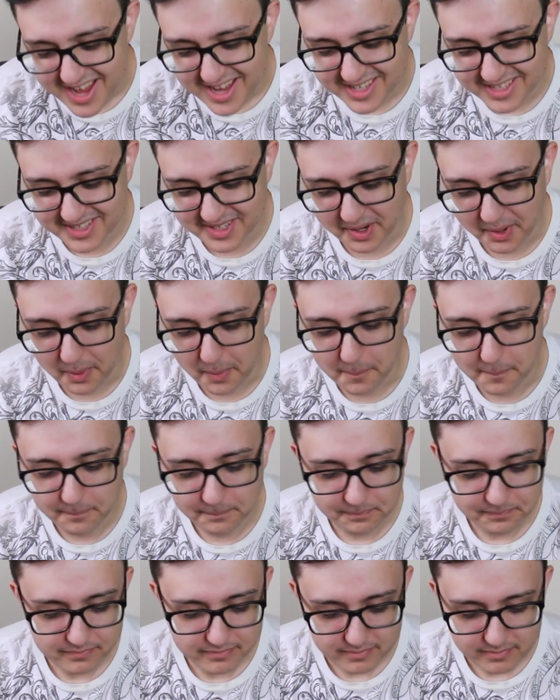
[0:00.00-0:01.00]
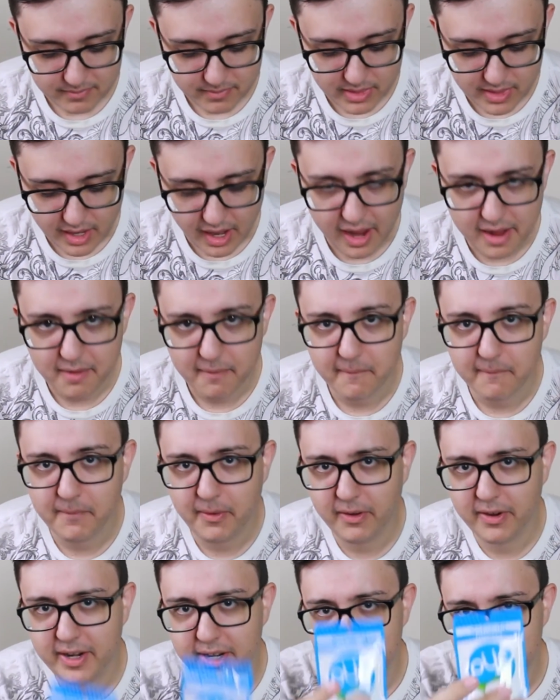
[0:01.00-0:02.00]
So,
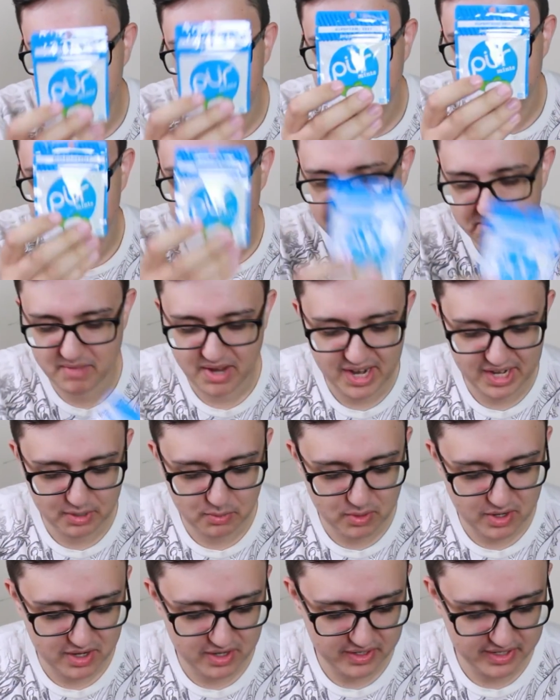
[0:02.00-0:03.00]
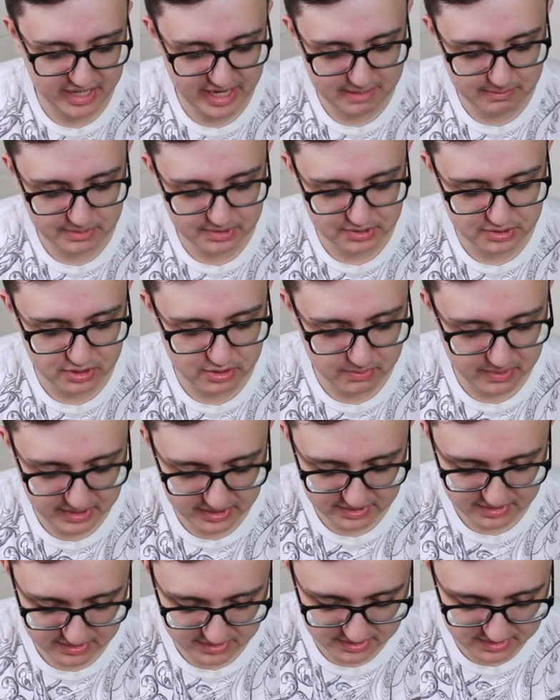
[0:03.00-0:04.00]
very high quality, I'm assuming.
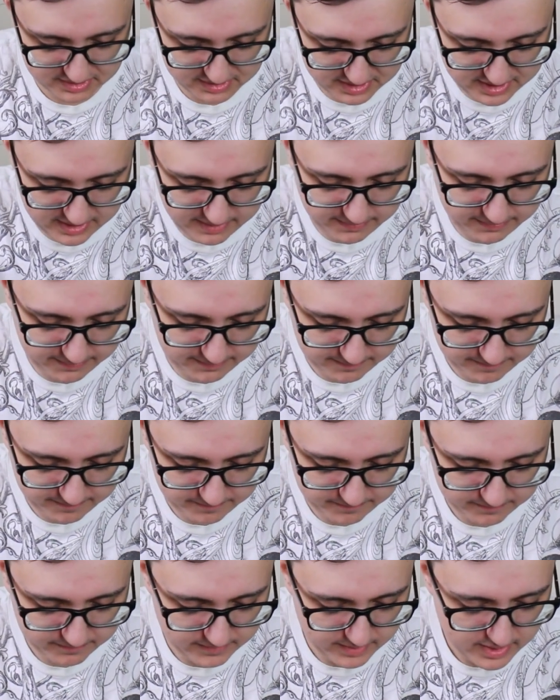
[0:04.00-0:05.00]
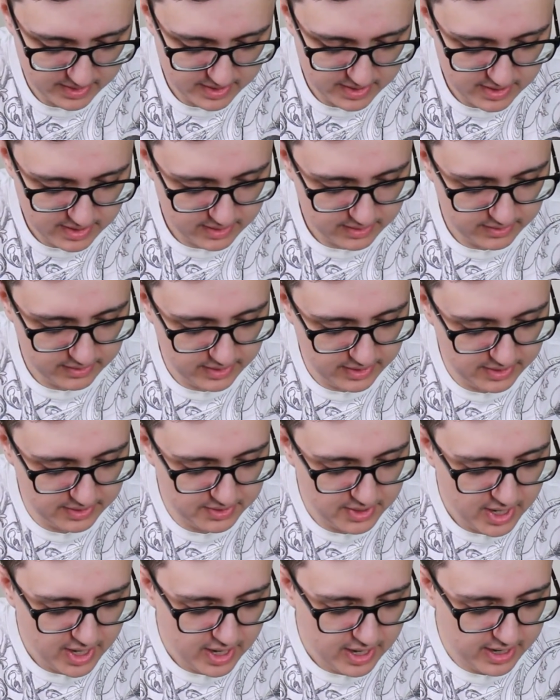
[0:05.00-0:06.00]
So let's see if these...
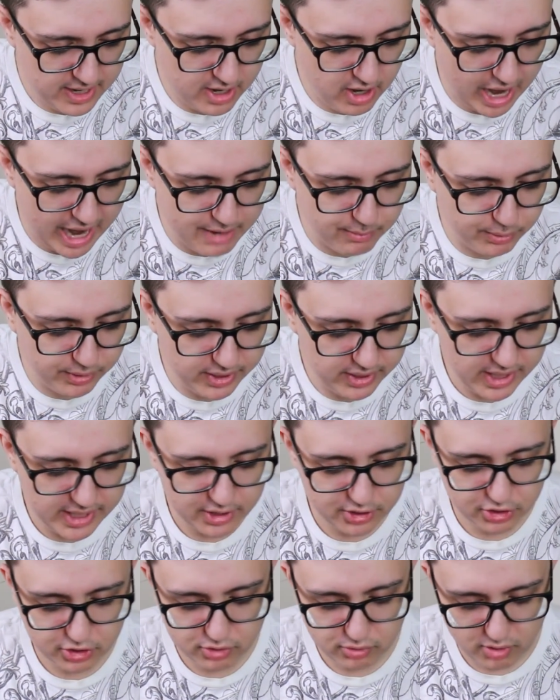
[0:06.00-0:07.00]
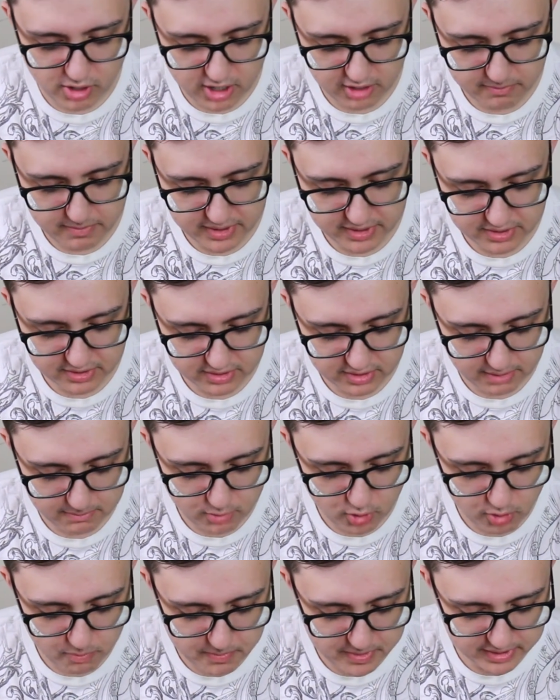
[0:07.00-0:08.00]
I really like strong mints, so I'm
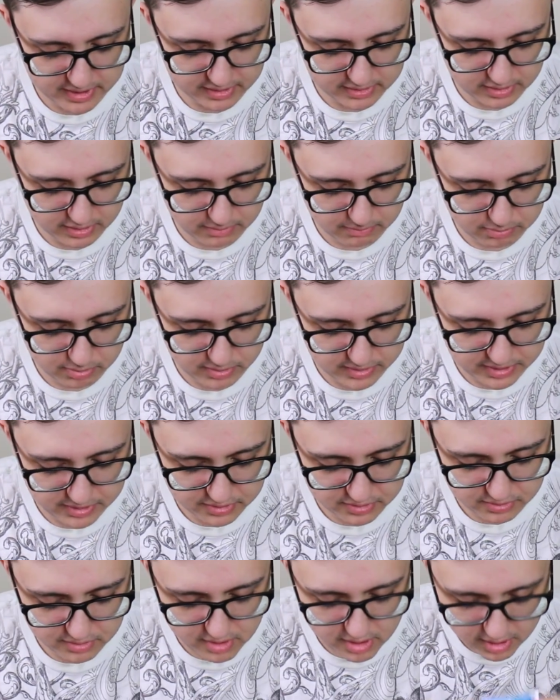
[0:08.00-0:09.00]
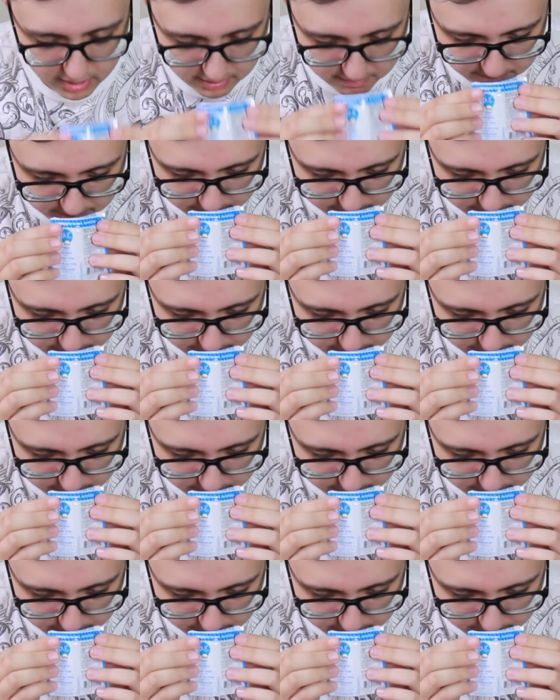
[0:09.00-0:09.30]
hoping that they're pretty strong.